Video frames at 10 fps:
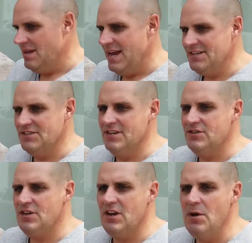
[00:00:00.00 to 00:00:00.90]
isn't
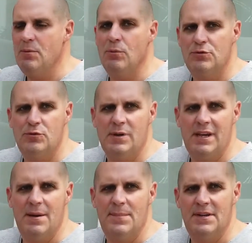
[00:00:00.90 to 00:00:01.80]
necessarily open water swimming
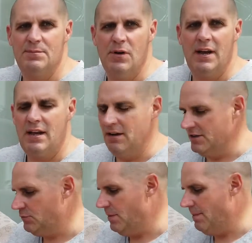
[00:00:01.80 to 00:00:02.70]
kit, but it's my kind of
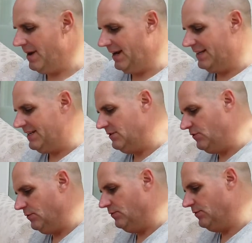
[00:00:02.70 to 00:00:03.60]
swim bag
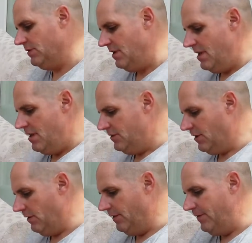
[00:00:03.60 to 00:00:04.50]
essentials.
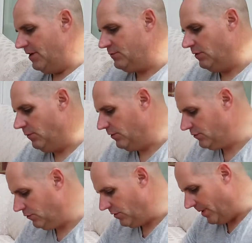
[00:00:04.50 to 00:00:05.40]
So the first one I want to
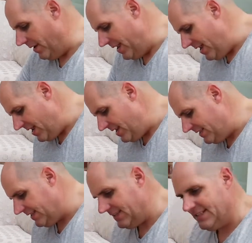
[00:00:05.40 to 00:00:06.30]
talk about
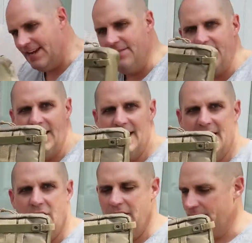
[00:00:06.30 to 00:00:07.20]
is safety, and
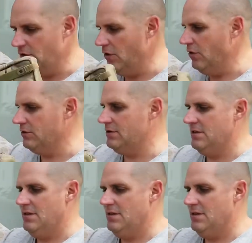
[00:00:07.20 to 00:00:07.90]
I've got